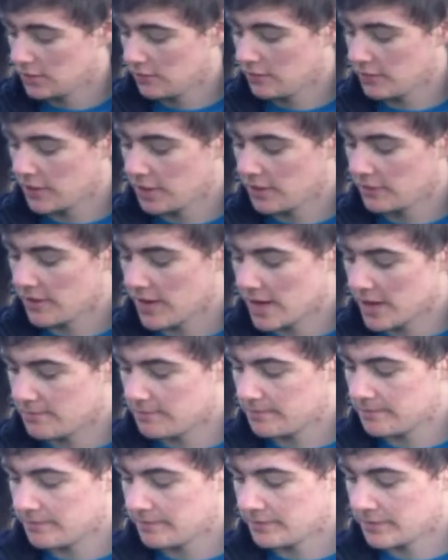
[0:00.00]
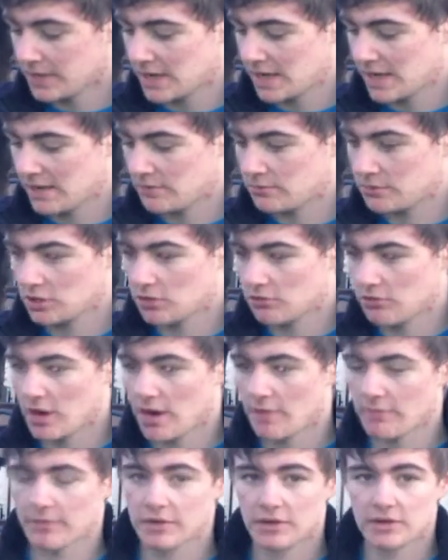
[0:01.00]
for your um, hemp to
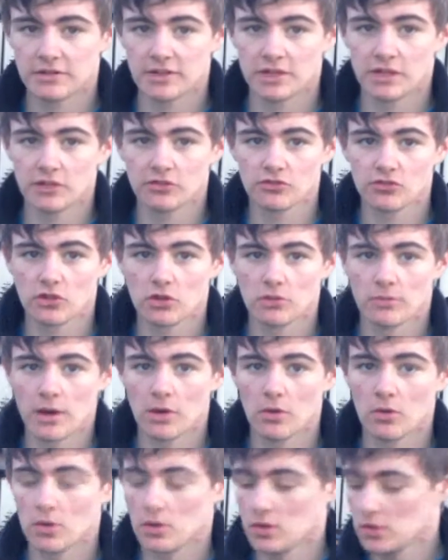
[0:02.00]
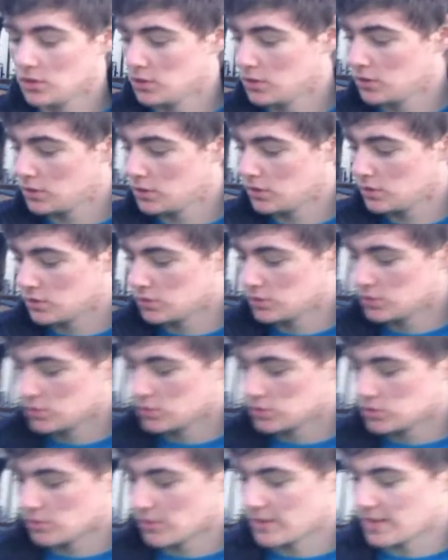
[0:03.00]
crack, for the tails to come out.
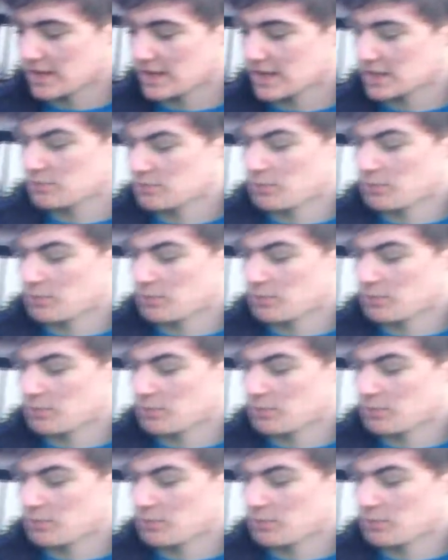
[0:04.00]
So when that gets